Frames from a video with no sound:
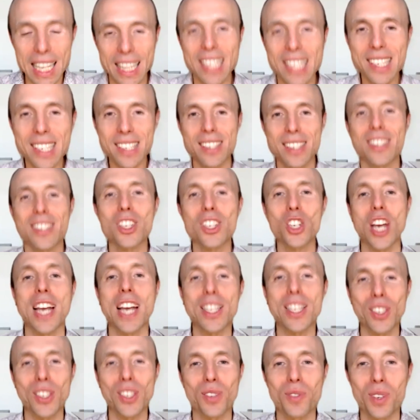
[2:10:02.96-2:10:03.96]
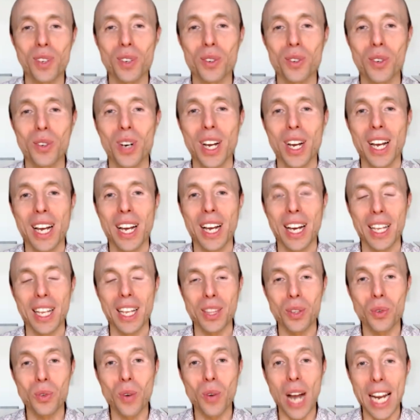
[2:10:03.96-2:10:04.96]
this is the chance of you
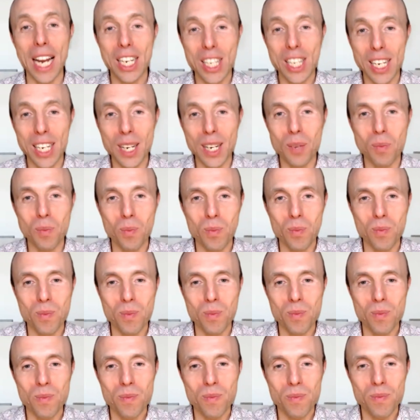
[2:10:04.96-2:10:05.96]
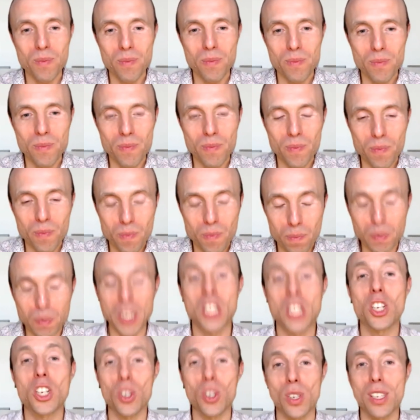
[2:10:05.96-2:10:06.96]
to actually
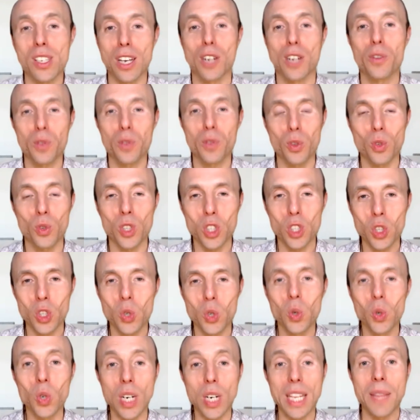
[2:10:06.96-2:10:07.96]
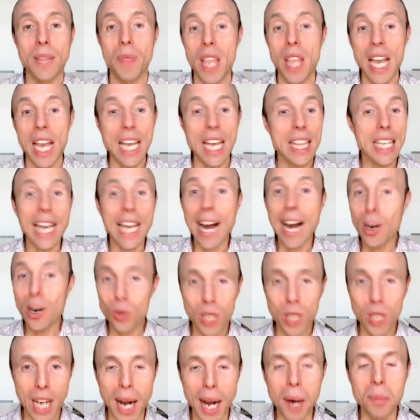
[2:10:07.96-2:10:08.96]
pitch yourself to the school and and the
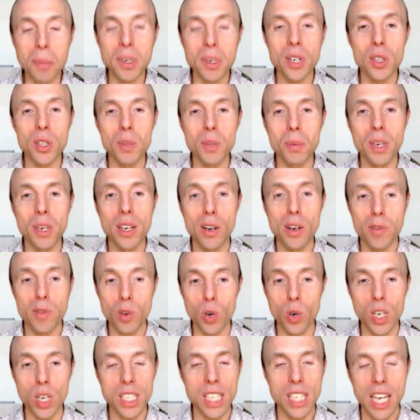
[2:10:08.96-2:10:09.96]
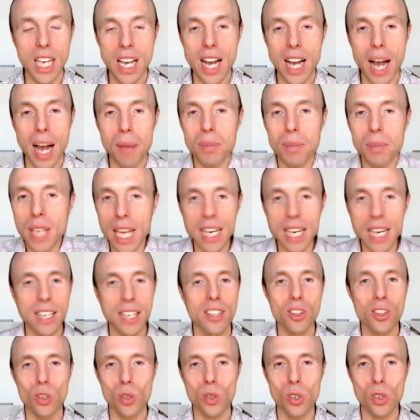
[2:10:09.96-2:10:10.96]
outcome could be of course I'm getting
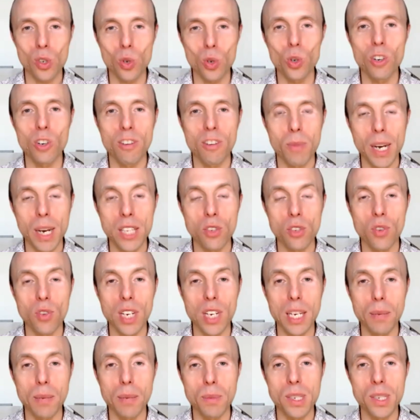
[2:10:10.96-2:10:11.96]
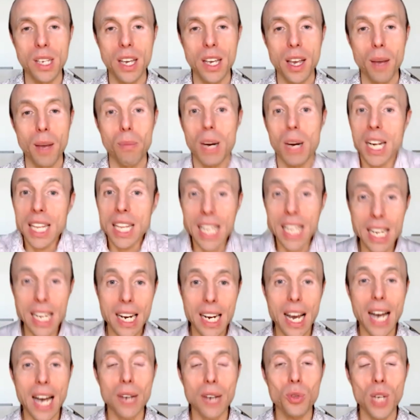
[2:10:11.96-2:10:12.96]
into the school of my dreams. But another
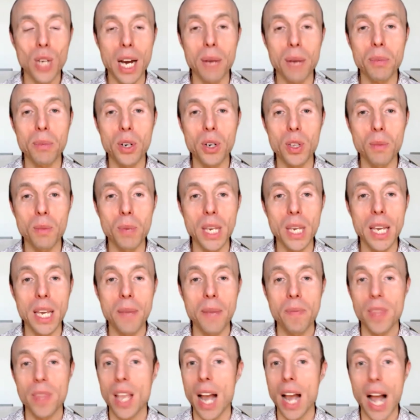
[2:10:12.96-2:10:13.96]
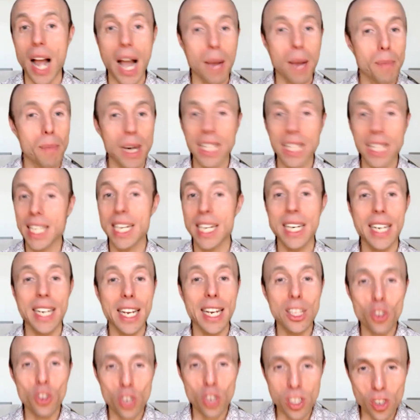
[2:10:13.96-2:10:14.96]
outcome could be I might get an
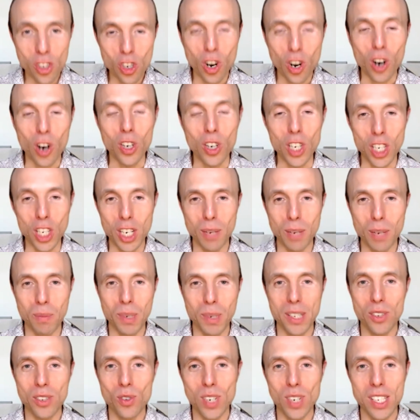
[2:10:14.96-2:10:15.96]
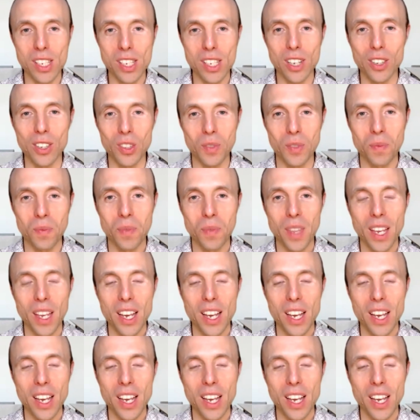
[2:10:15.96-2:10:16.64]
entrance scholarship as a result. Yeah.